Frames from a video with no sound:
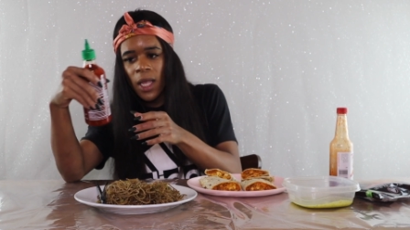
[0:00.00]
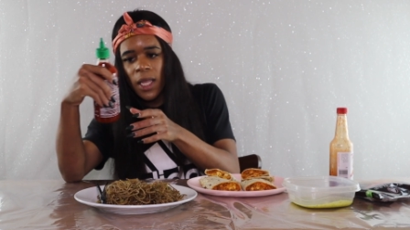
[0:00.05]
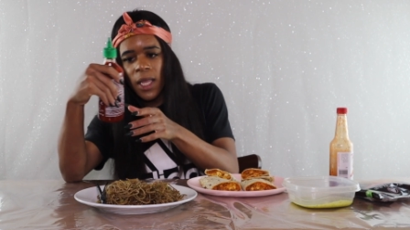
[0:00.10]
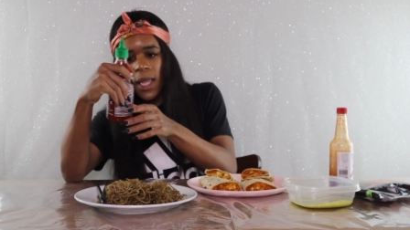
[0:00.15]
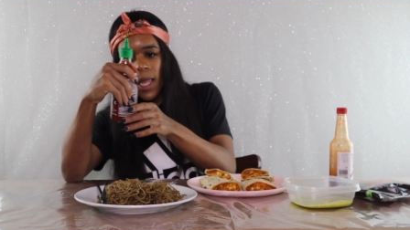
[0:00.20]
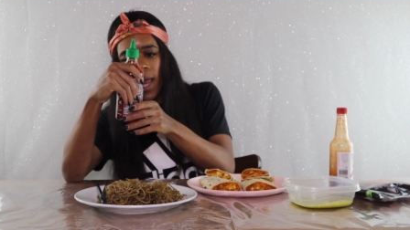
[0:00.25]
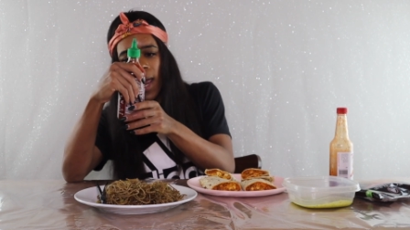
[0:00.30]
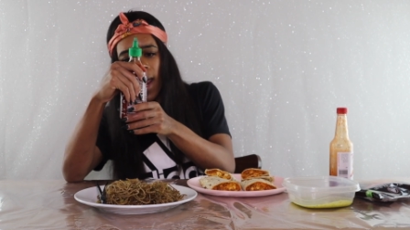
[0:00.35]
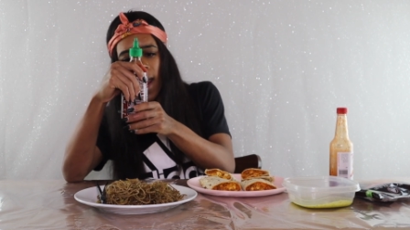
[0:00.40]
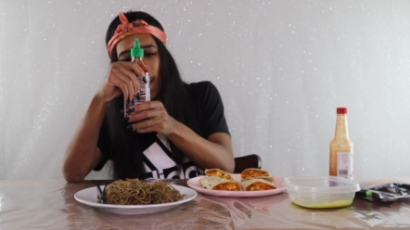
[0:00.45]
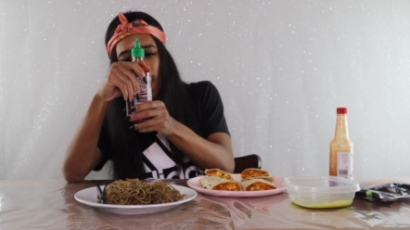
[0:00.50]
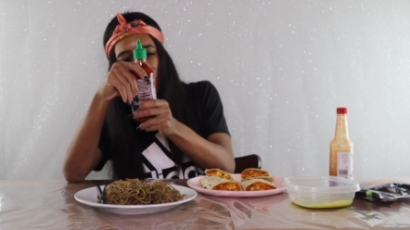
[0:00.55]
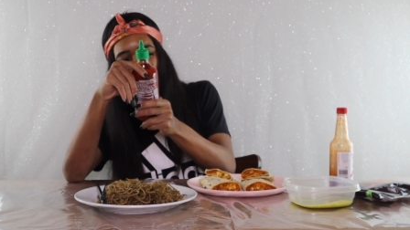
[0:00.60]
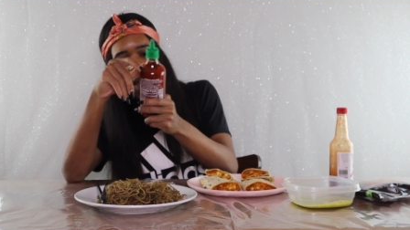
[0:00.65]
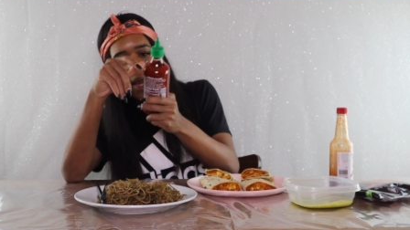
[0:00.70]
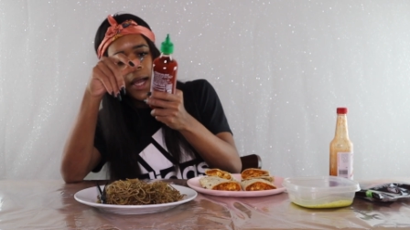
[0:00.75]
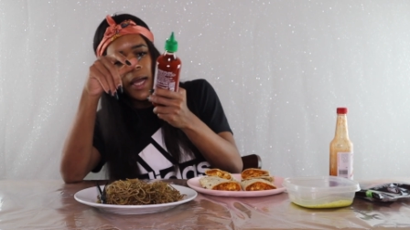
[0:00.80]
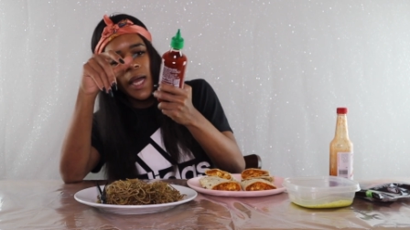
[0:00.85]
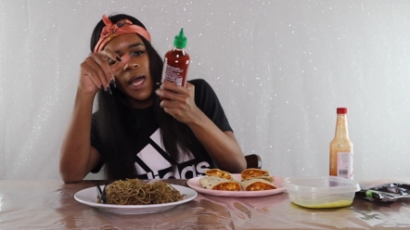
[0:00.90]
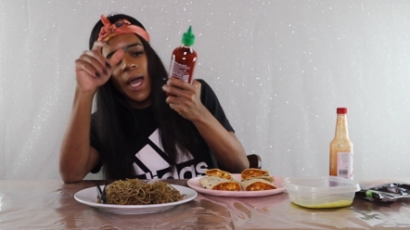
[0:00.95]
Yeah,
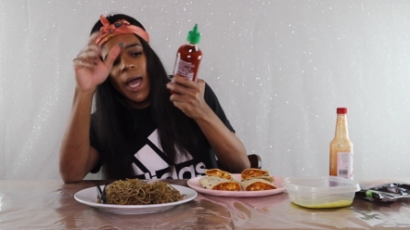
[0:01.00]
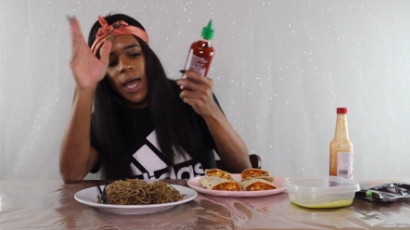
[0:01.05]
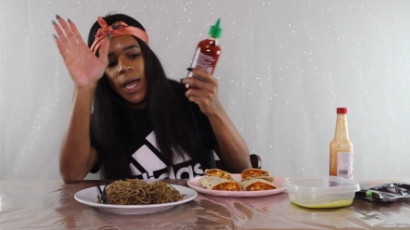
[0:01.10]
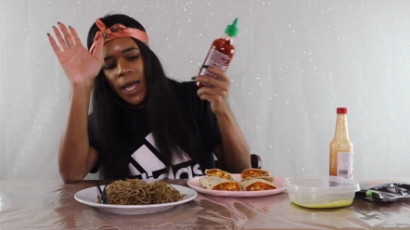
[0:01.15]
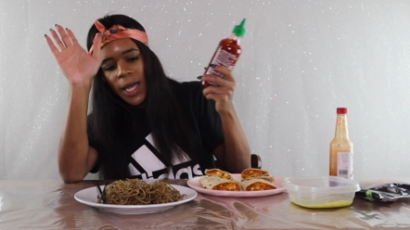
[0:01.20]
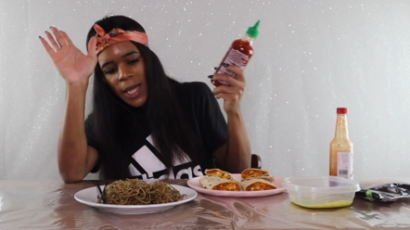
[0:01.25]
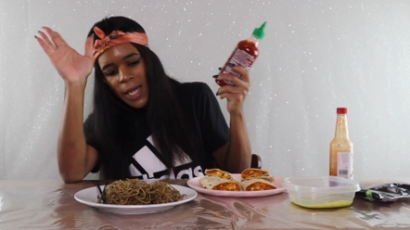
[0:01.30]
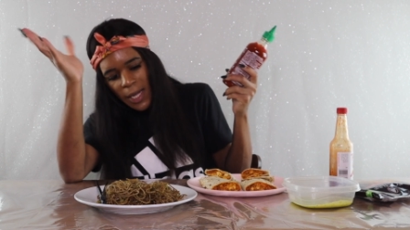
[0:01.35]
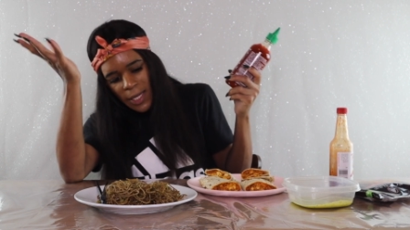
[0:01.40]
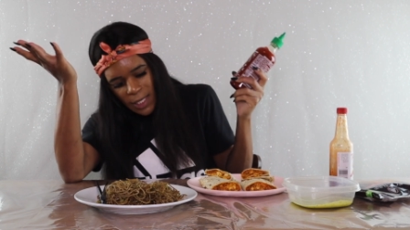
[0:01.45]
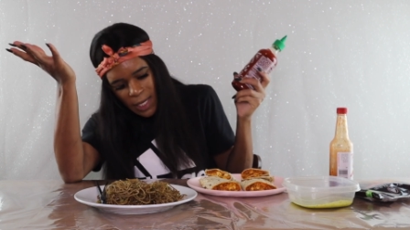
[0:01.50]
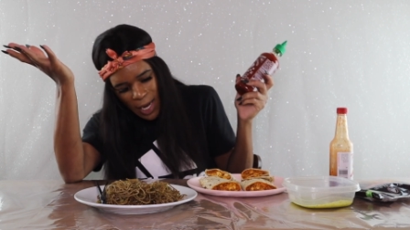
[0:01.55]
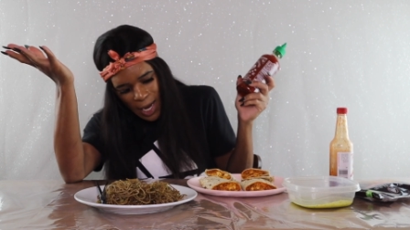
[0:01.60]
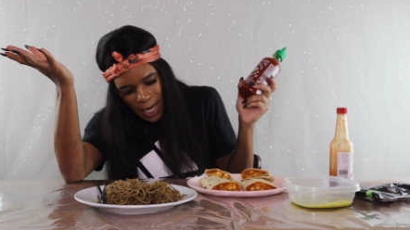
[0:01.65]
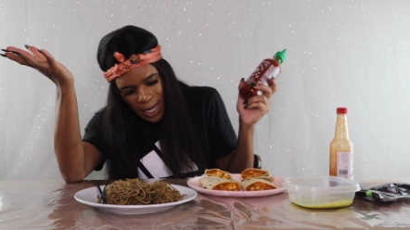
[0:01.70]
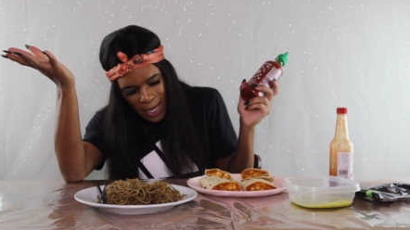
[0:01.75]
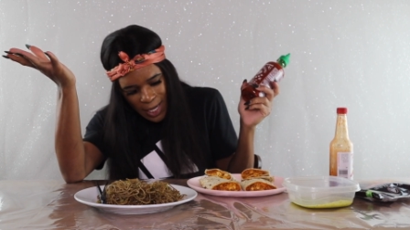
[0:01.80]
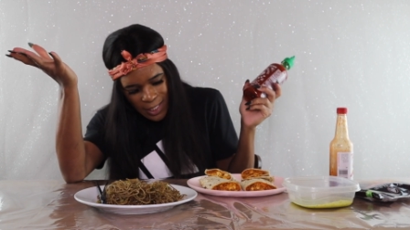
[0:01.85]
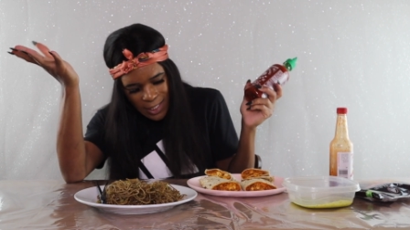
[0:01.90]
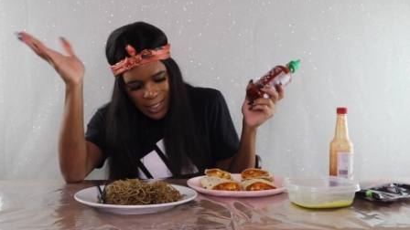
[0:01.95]

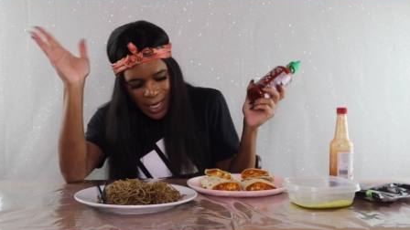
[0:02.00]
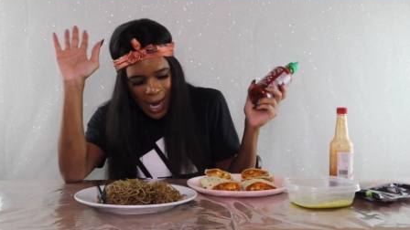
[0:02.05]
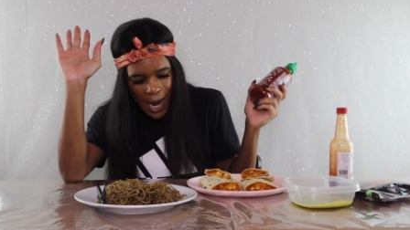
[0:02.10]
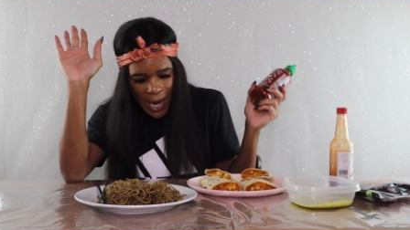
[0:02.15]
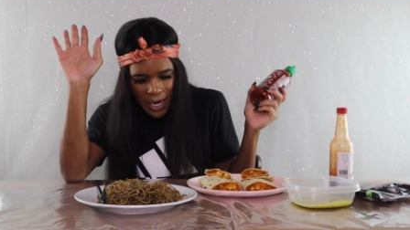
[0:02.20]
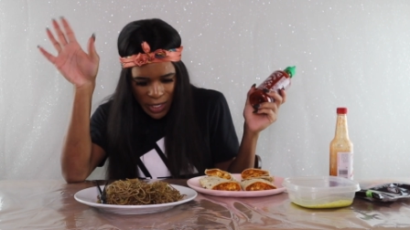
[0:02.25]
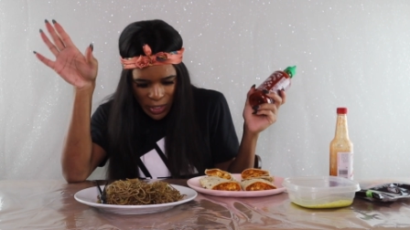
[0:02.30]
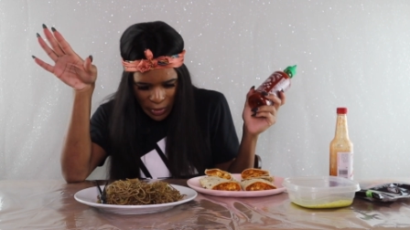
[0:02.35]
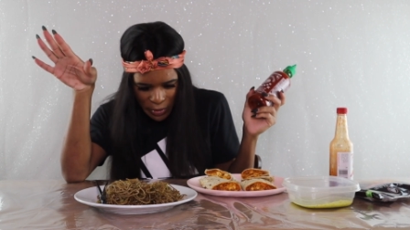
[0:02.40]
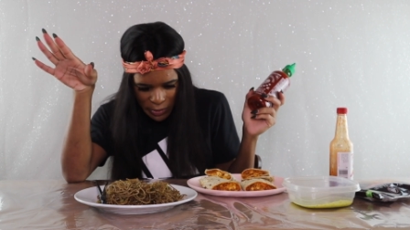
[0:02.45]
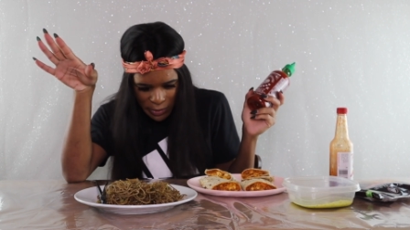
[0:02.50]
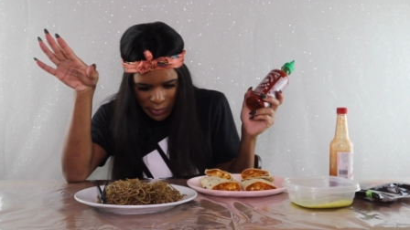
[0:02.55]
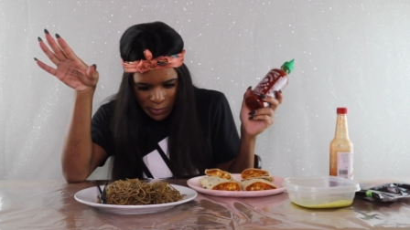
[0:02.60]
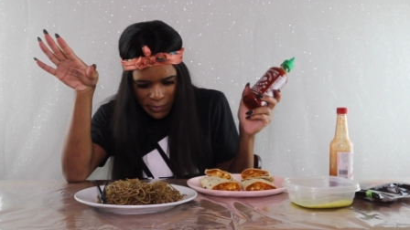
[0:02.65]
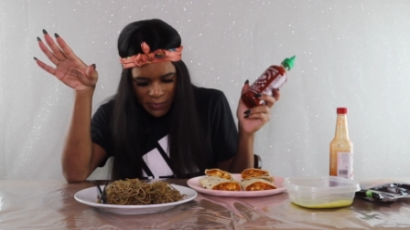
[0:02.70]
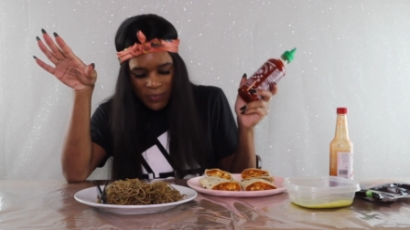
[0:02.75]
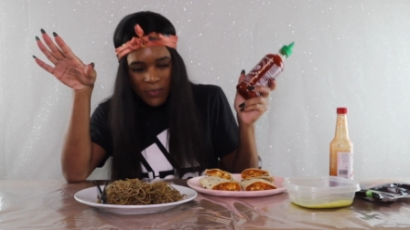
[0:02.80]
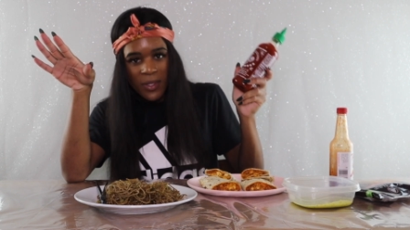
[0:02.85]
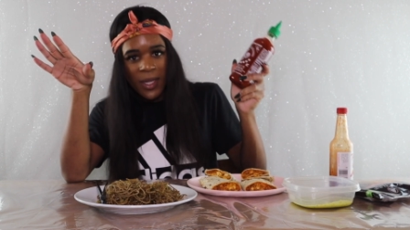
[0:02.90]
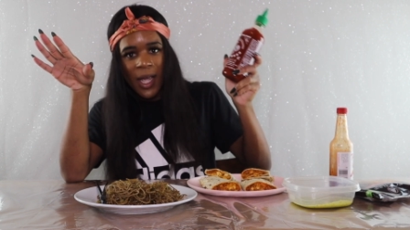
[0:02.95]
yes I
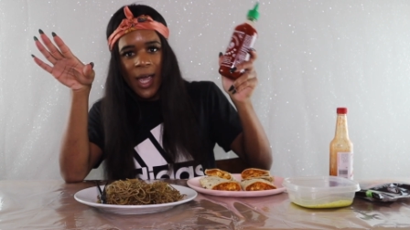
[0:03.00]
do.